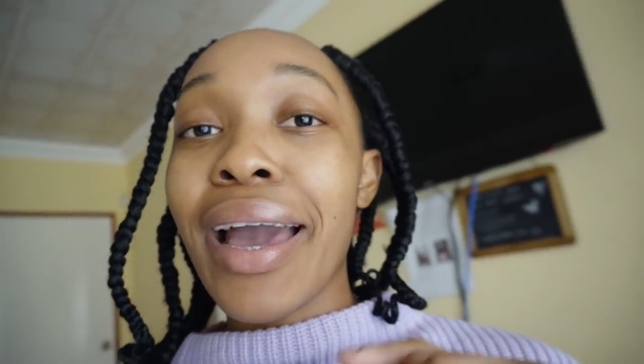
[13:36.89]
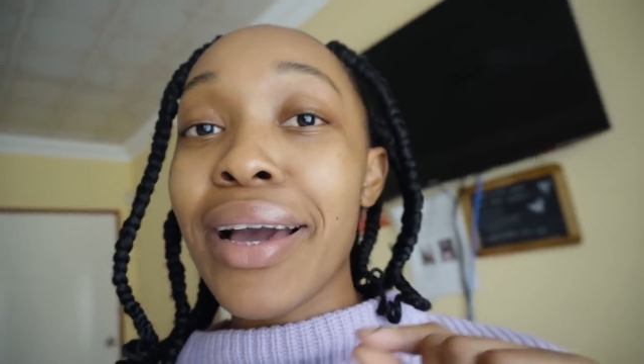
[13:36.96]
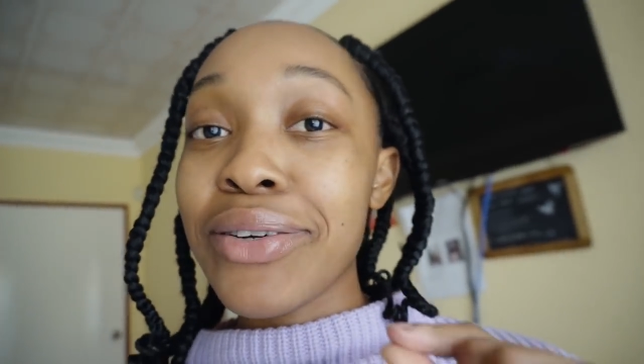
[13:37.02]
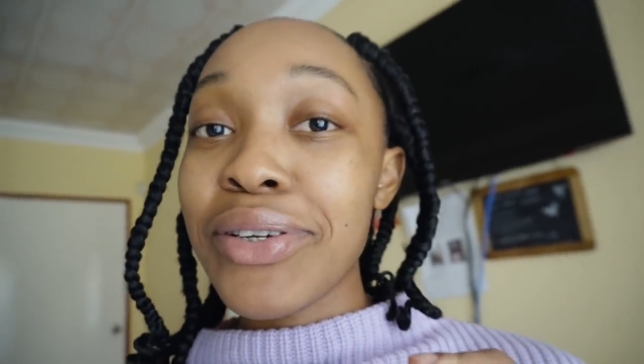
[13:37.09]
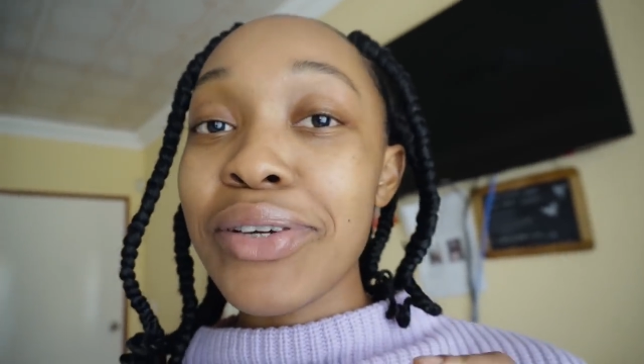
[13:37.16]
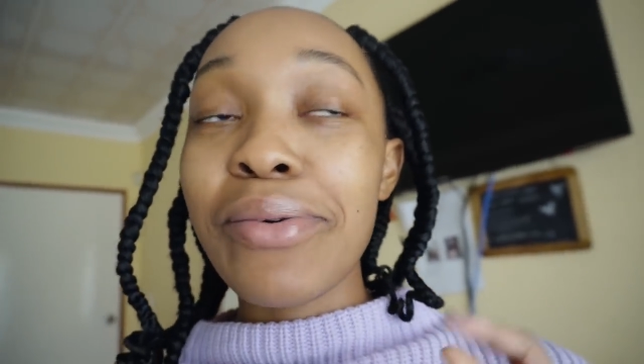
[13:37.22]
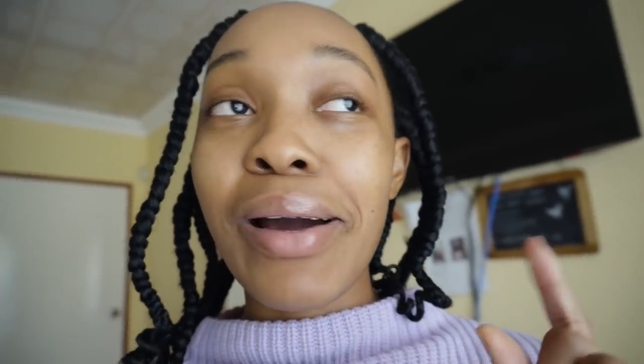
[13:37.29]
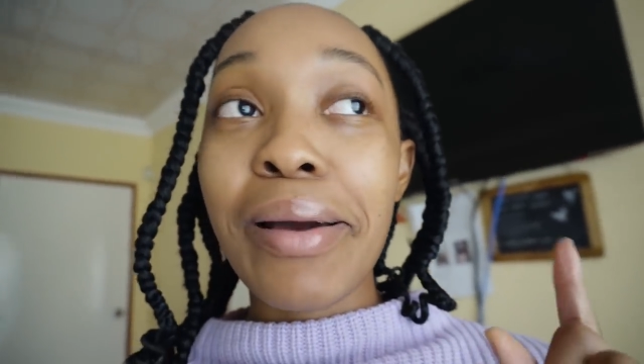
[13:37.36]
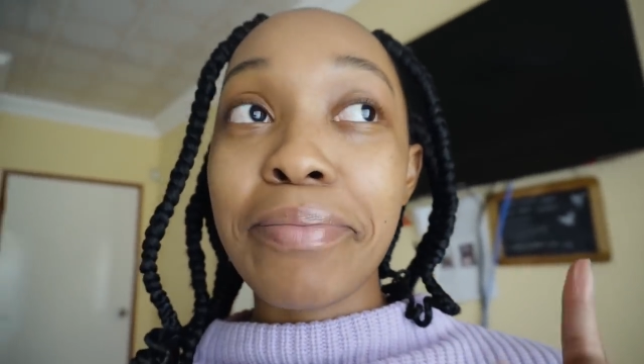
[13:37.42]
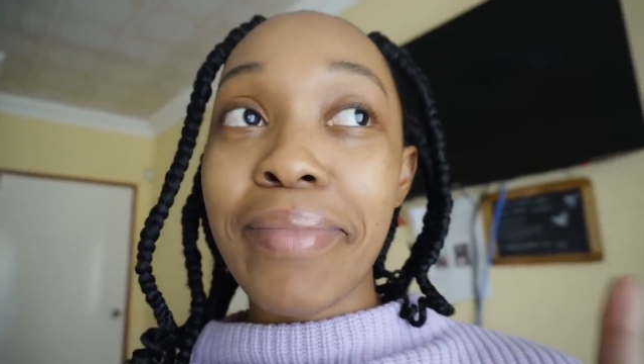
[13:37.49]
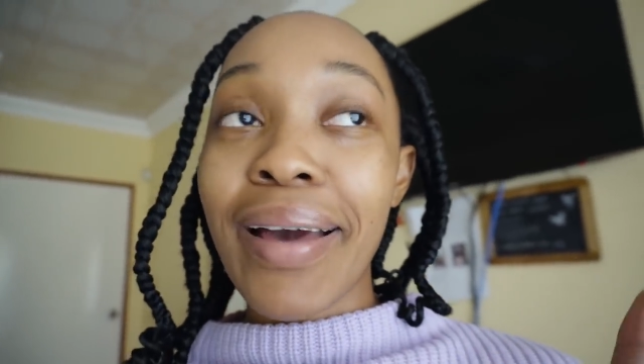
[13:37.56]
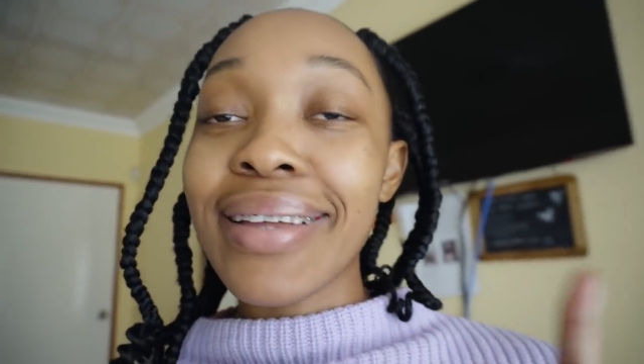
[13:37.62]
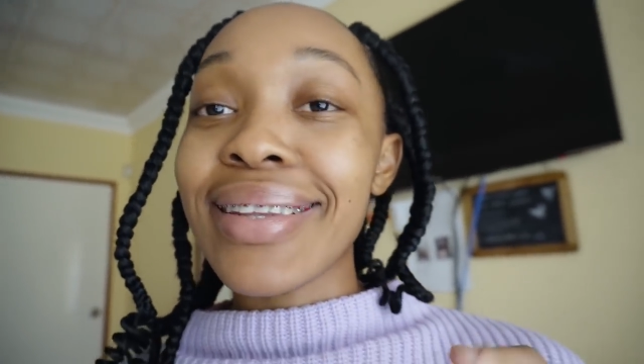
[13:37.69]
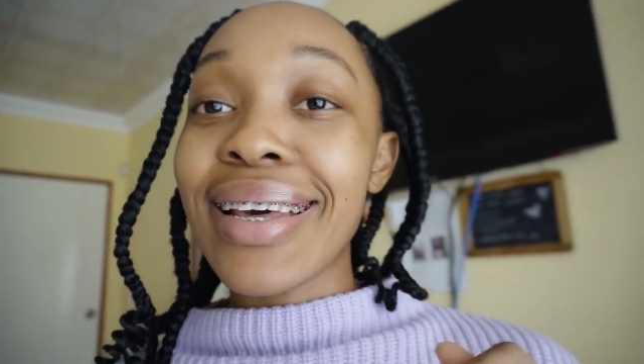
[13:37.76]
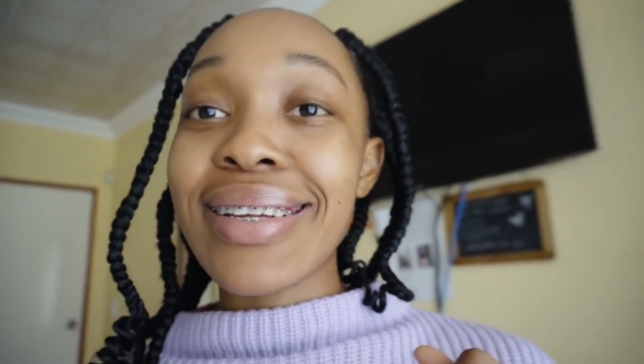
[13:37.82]
actually quite
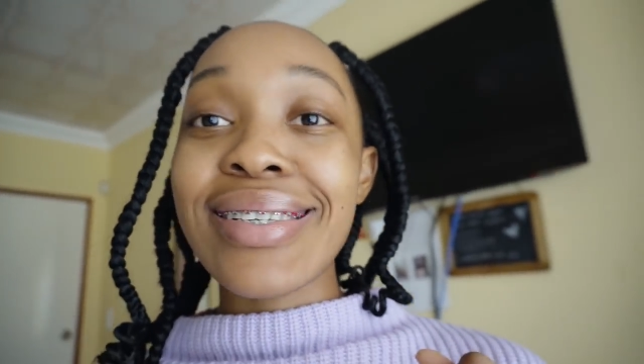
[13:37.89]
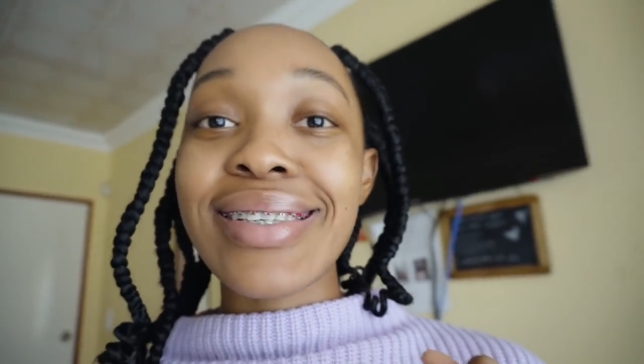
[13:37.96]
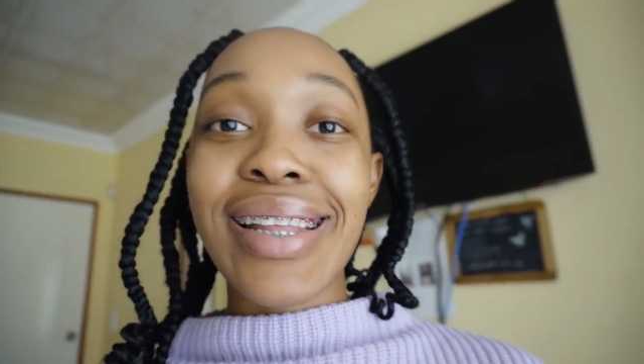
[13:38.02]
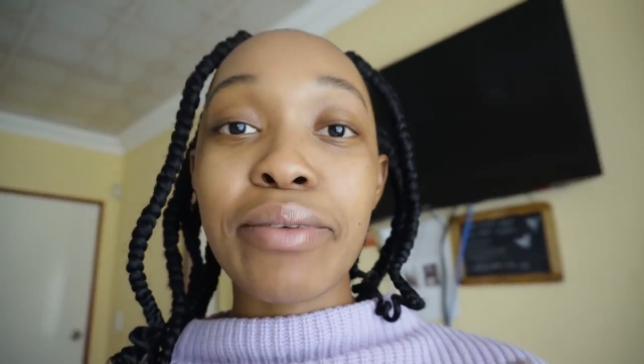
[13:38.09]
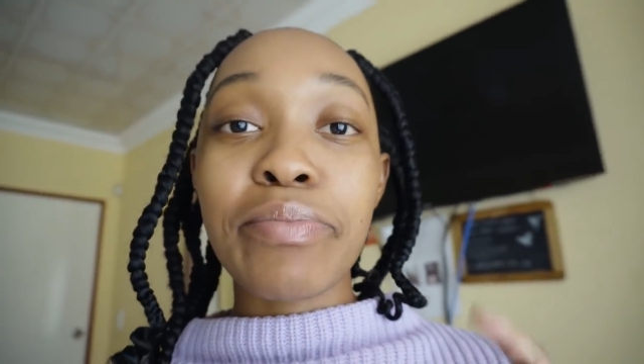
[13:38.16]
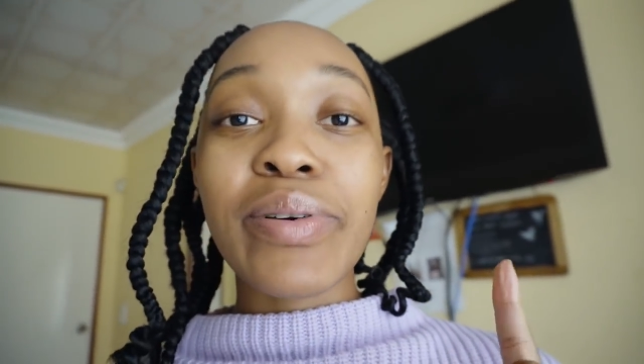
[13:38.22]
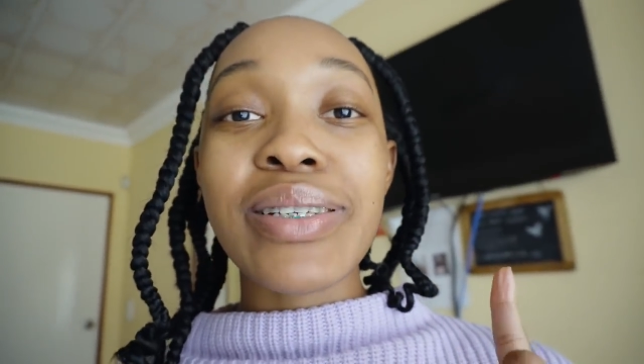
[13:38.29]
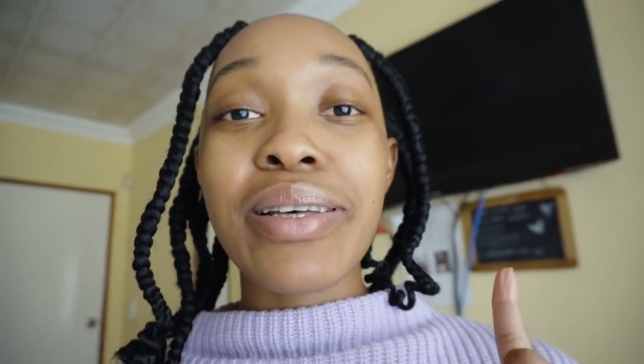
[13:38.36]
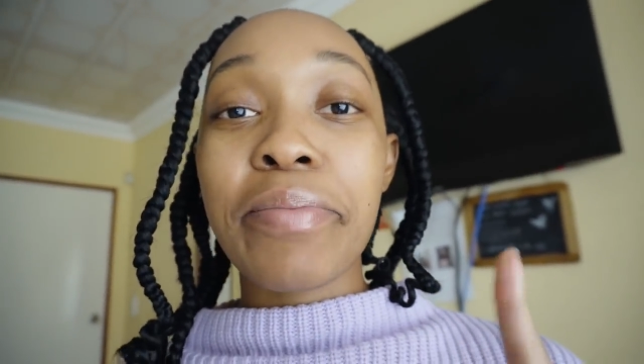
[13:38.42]
mad that it's late because